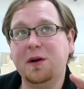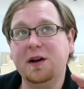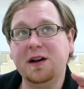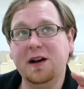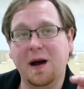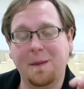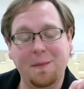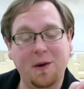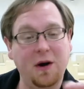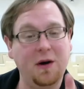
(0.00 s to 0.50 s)
put
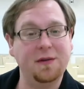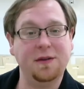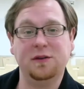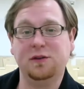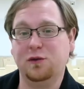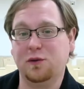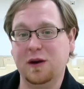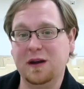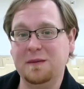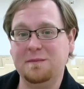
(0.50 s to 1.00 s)
it up on the
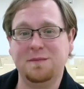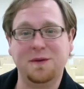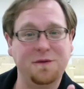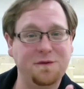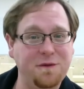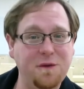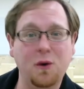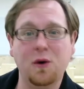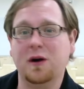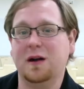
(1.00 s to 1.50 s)
screen
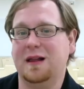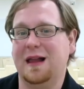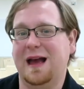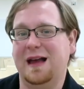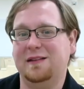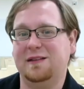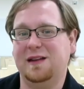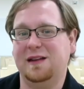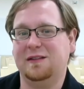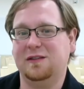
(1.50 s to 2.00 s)
before
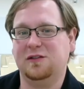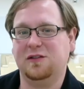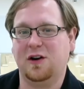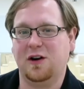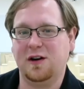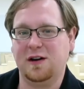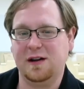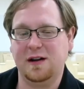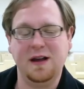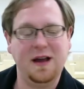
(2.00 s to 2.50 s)
class gets
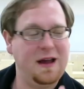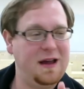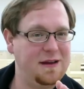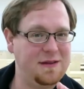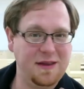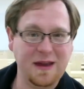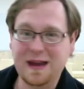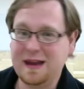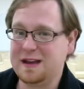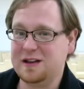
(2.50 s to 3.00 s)
started.
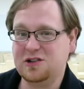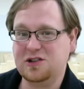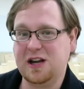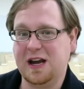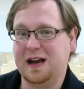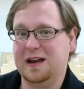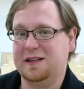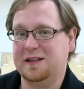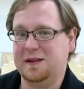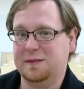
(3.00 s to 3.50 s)
They can
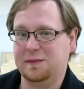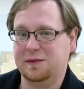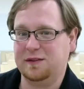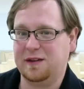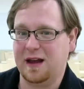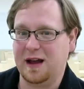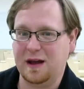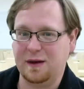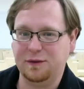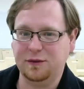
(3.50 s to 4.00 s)
check it
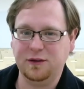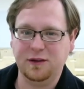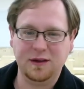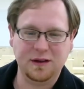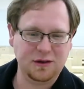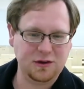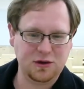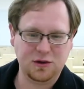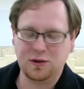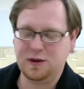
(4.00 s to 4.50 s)
themselves.
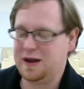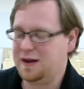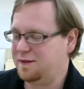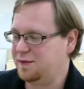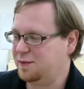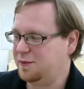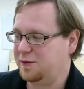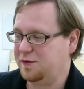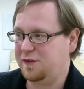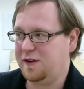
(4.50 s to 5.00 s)
You
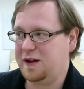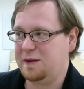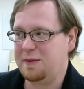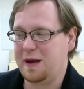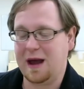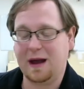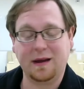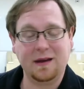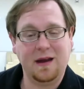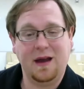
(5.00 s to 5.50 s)
give them the
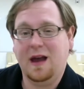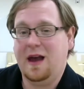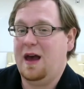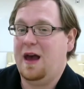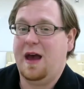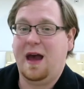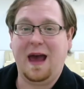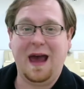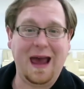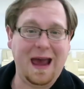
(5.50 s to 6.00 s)
feedback,
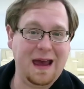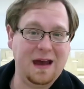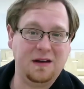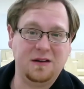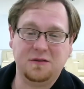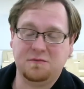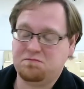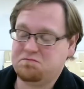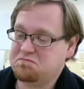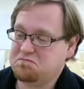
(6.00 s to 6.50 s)

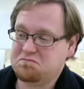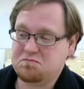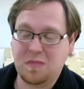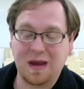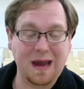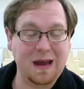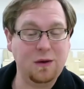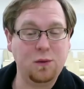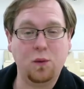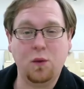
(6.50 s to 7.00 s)
and
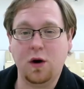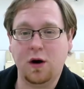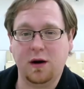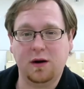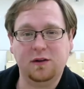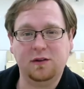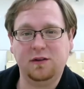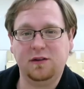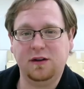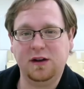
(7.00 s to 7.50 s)
it
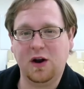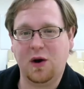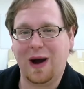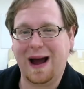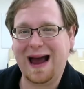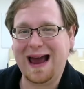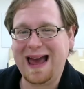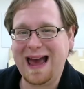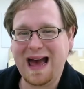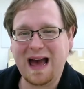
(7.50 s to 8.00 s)
works. You know,
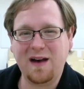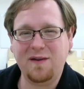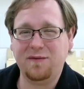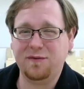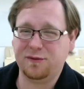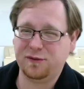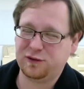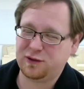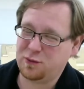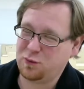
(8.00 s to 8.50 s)
I
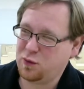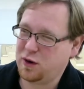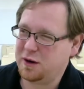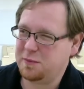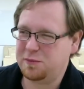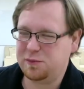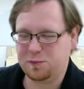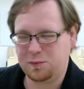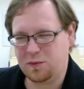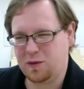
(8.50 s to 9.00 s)
have
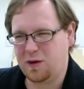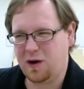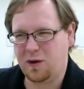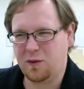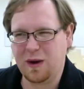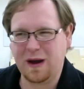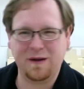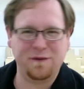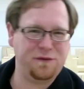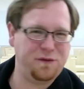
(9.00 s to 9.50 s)
somewhere
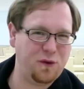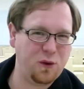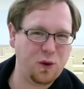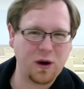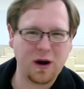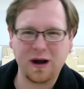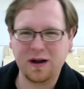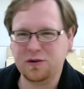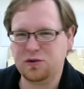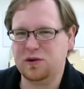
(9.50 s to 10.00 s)
around
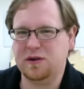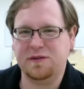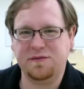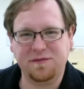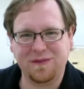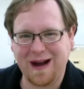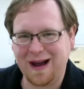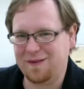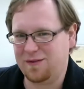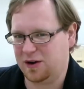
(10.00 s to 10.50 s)
four hundred to
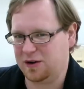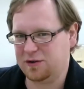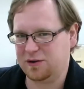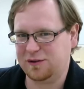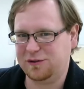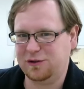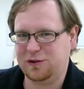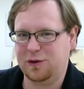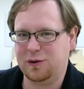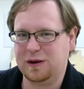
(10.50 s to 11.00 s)
five
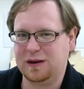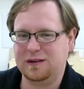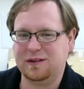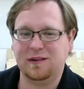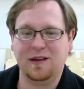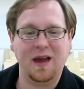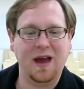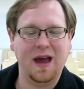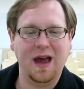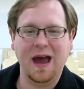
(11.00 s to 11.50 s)
hundred students